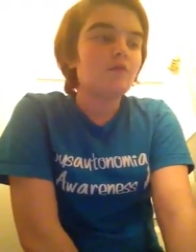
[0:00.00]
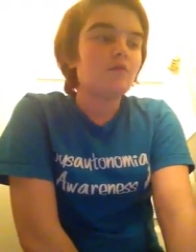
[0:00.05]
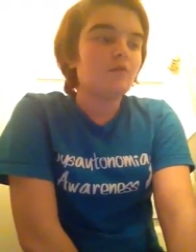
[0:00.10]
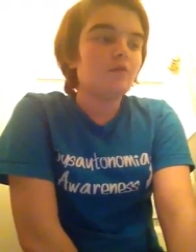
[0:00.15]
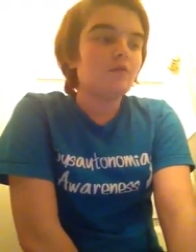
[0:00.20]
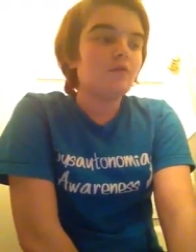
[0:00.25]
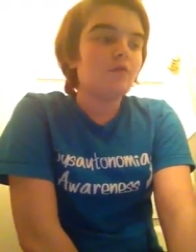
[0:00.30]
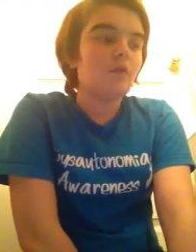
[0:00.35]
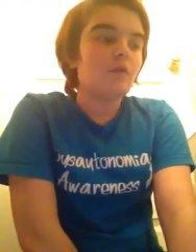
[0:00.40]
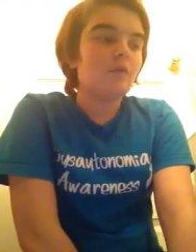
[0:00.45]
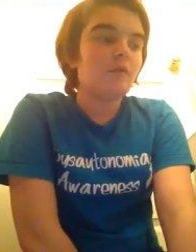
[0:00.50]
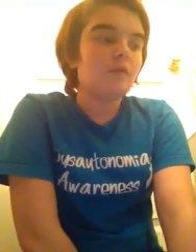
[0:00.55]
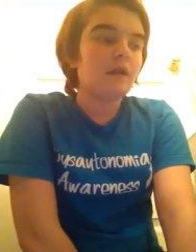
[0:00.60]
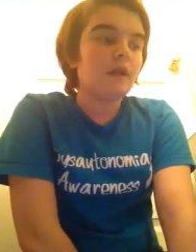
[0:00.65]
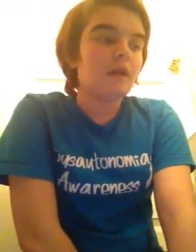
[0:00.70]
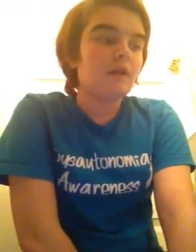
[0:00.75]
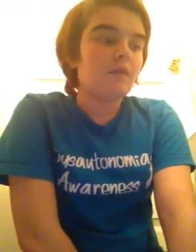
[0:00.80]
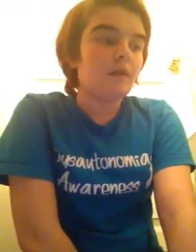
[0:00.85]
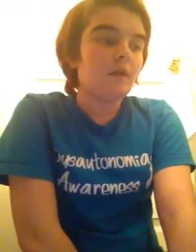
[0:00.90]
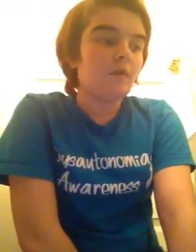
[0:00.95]
to hopefully
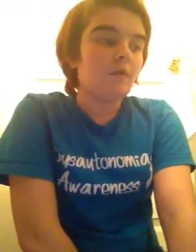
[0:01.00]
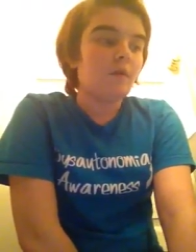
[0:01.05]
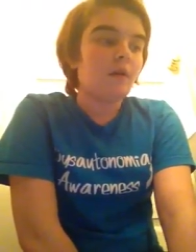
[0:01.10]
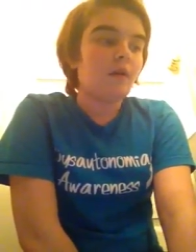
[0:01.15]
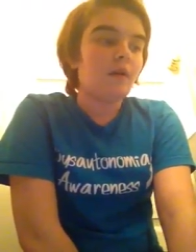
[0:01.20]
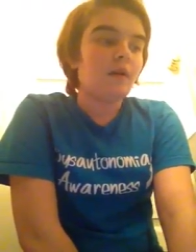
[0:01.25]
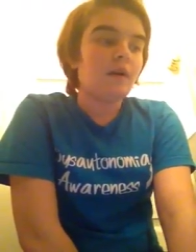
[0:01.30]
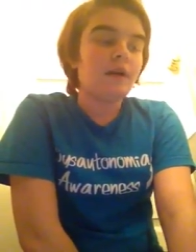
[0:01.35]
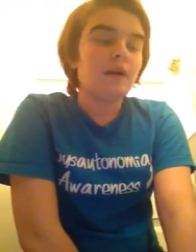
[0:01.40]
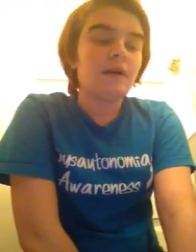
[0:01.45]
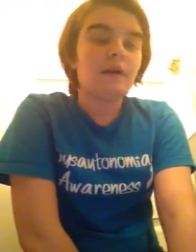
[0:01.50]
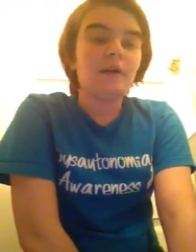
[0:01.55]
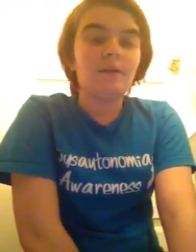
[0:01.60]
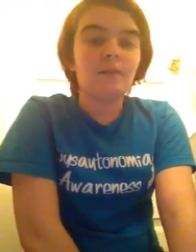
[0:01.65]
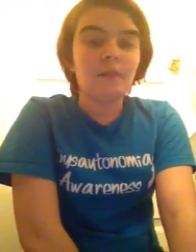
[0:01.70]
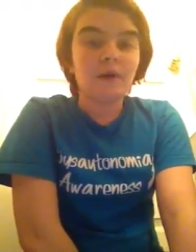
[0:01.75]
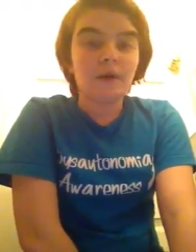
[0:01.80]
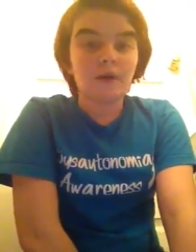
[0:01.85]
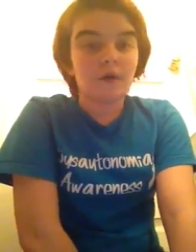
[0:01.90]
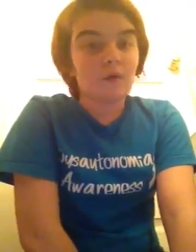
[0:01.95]
help me walk and get a
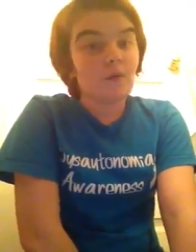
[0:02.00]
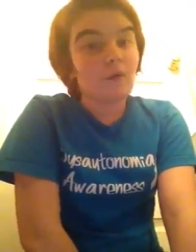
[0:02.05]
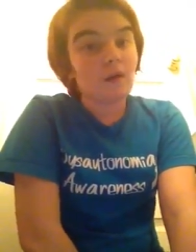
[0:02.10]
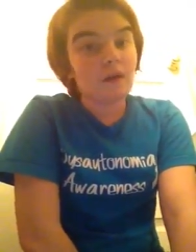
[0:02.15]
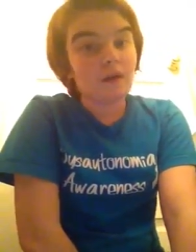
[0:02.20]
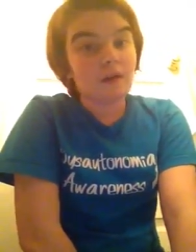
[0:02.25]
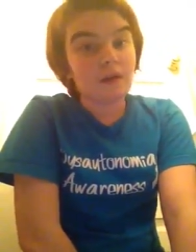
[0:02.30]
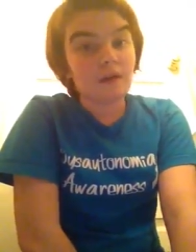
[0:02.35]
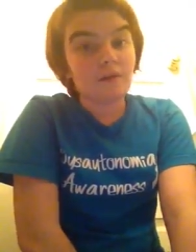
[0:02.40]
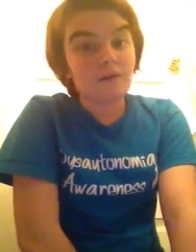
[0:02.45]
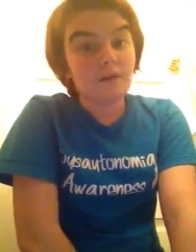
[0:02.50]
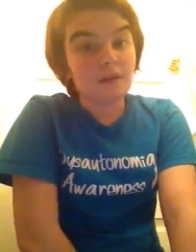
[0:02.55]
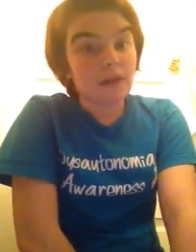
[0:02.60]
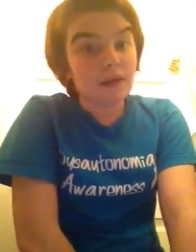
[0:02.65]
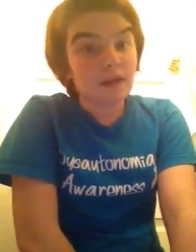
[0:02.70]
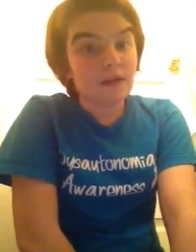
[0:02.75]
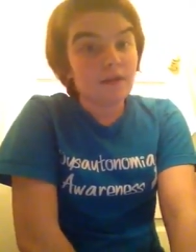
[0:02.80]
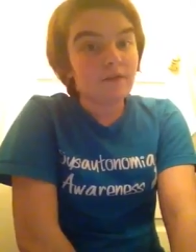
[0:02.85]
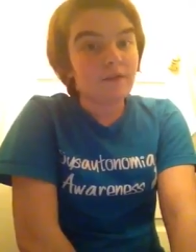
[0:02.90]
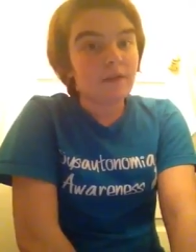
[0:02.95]
better quality of
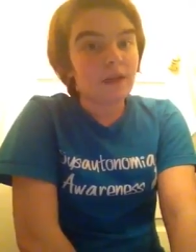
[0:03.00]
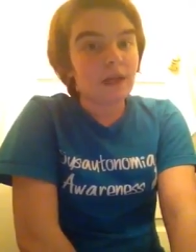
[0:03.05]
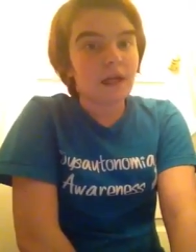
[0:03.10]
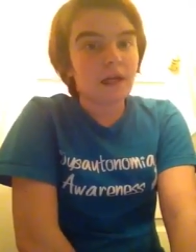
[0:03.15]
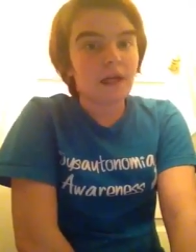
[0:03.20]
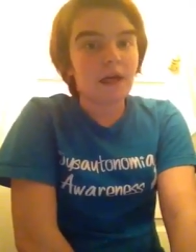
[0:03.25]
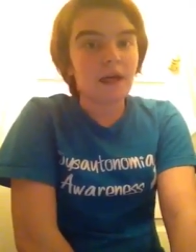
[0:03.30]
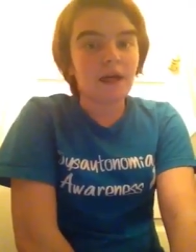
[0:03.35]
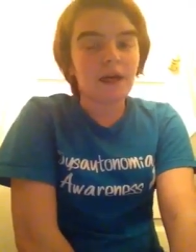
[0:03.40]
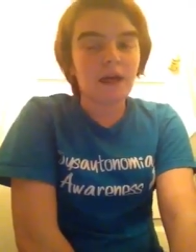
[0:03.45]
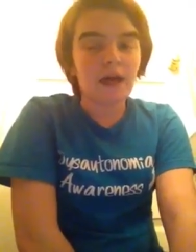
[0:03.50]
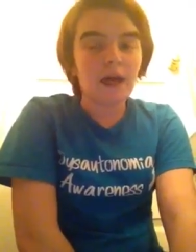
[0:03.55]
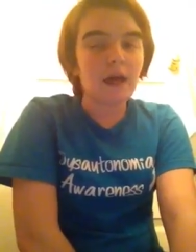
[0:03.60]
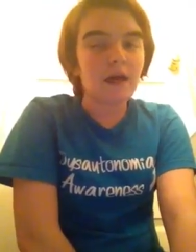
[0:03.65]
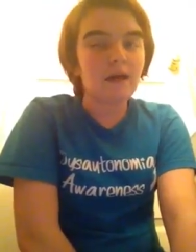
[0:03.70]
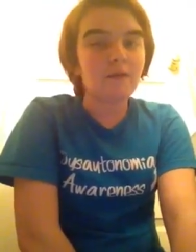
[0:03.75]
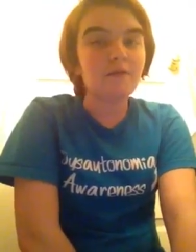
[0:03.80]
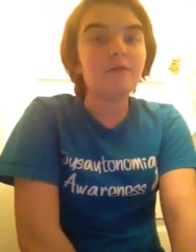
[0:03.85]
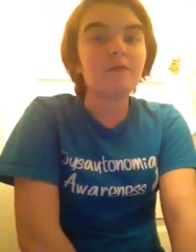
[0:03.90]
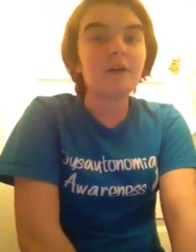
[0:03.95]
life than I
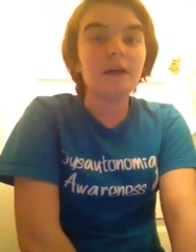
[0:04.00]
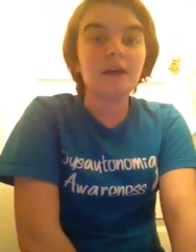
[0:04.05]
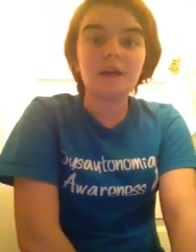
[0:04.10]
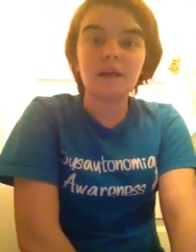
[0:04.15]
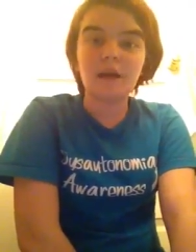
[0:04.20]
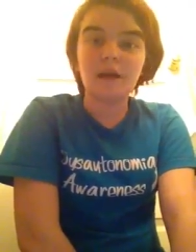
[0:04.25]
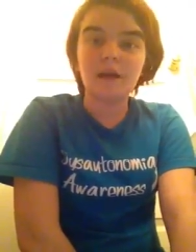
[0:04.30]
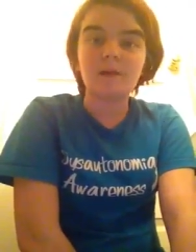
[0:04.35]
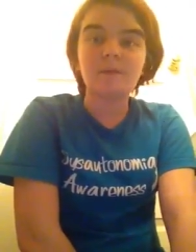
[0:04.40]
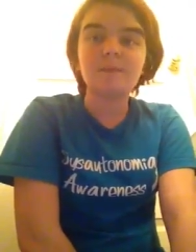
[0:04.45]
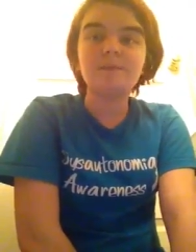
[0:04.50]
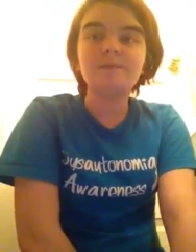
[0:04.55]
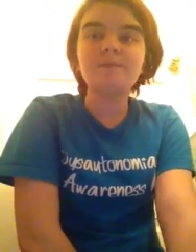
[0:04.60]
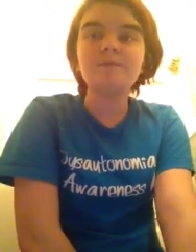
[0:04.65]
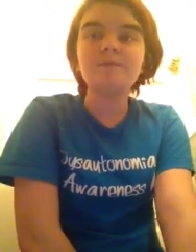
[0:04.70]
have right now.